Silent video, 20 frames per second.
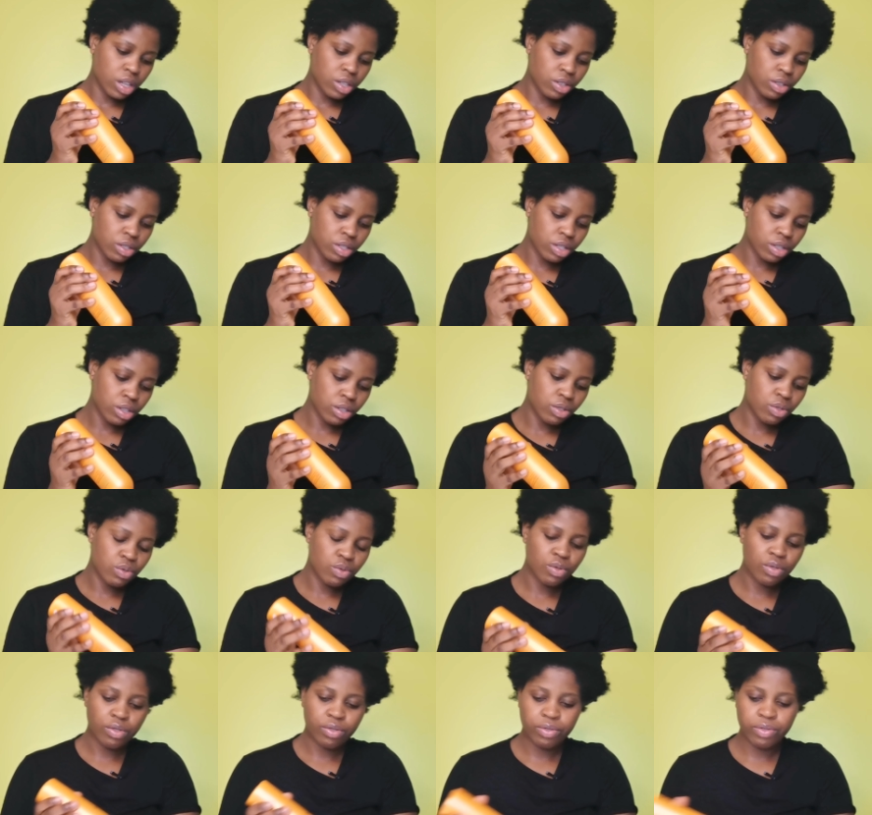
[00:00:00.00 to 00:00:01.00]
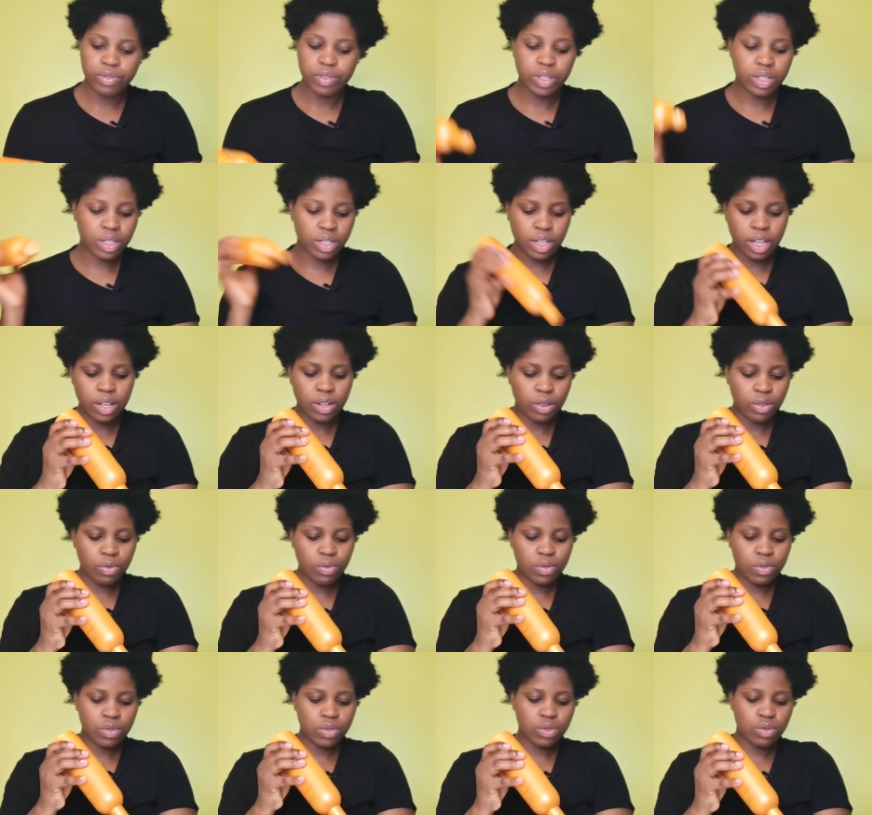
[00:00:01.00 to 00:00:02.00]
Just a little of it. I
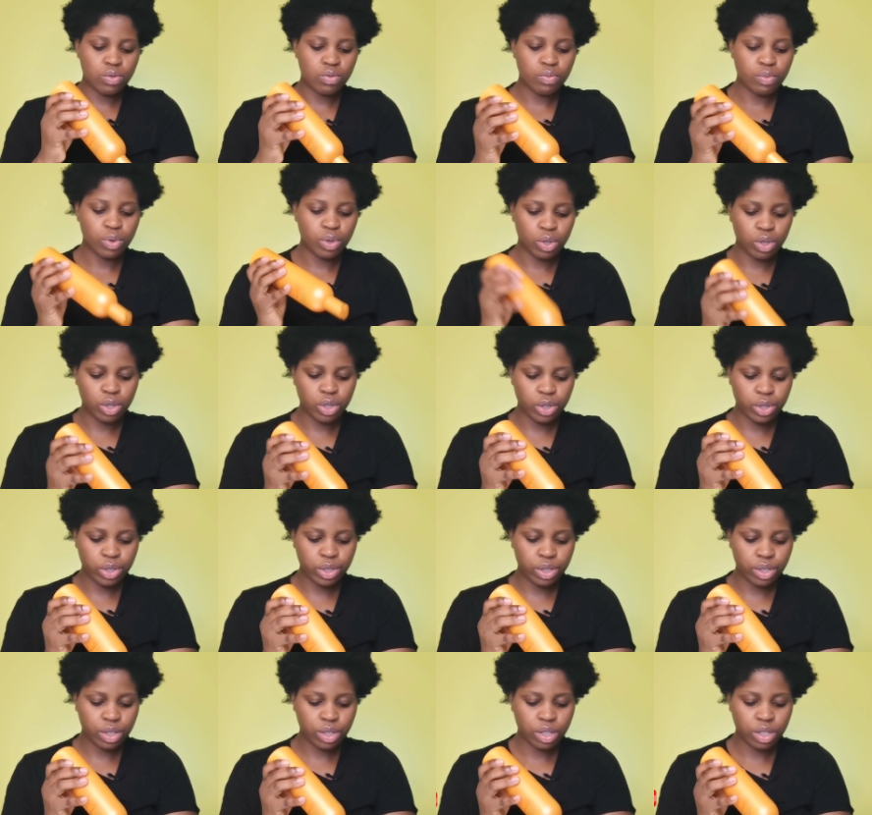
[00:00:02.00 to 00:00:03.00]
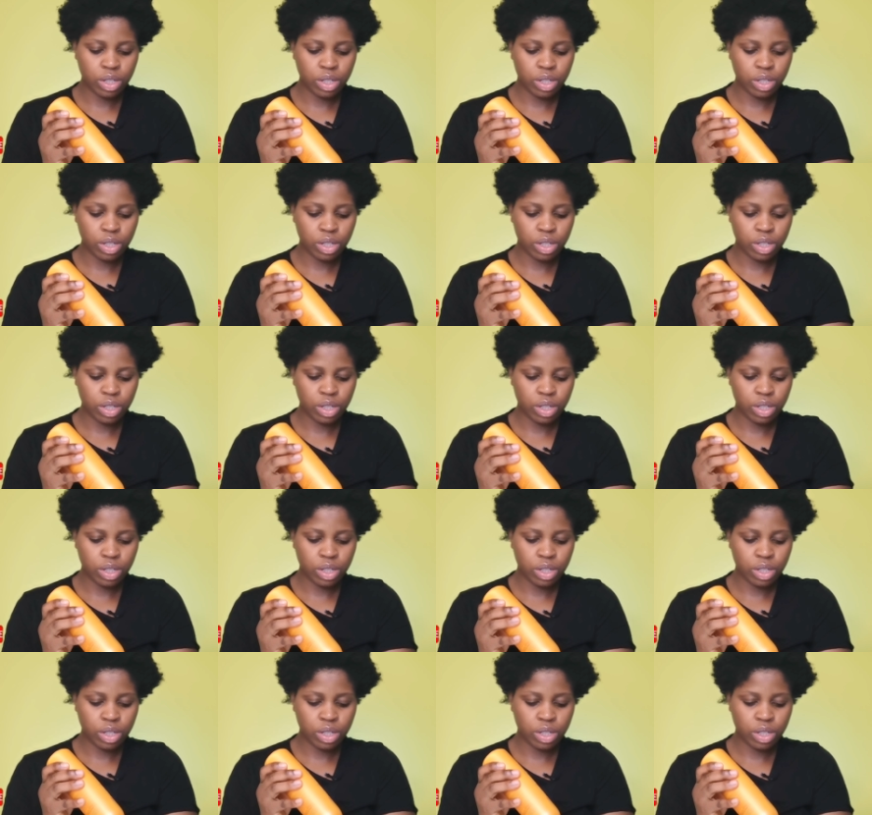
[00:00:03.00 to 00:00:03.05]
don't want too much.